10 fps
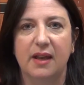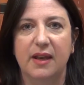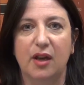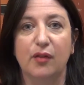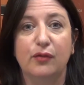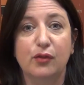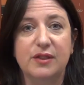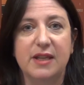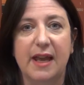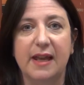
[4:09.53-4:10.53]
Now for
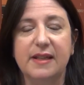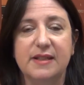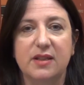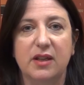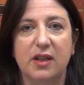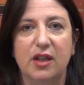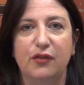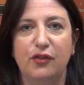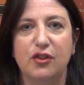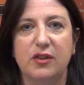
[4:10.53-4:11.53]
tax,
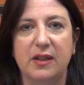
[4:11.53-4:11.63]
if you